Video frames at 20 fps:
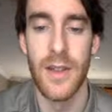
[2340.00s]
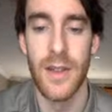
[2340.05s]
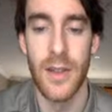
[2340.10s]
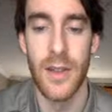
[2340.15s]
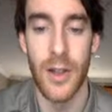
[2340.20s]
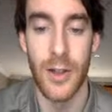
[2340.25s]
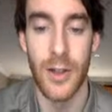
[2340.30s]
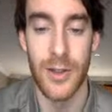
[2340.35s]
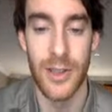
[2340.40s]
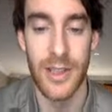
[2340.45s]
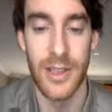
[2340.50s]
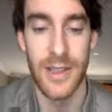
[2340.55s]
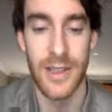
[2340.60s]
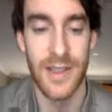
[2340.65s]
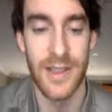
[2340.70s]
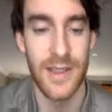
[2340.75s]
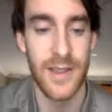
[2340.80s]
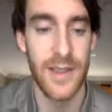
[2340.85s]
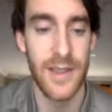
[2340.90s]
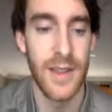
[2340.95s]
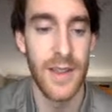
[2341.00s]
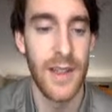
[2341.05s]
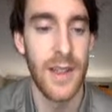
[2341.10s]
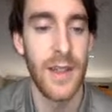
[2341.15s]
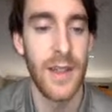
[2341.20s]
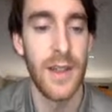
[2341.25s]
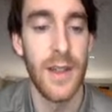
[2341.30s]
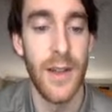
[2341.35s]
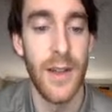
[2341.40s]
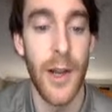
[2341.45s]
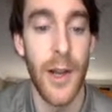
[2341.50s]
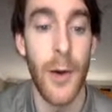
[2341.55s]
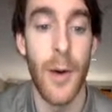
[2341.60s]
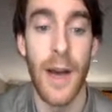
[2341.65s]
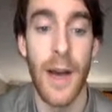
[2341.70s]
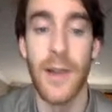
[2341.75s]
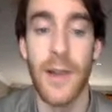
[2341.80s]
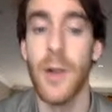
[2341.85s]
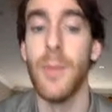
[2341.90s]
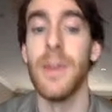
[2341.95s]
conscious? No, I don't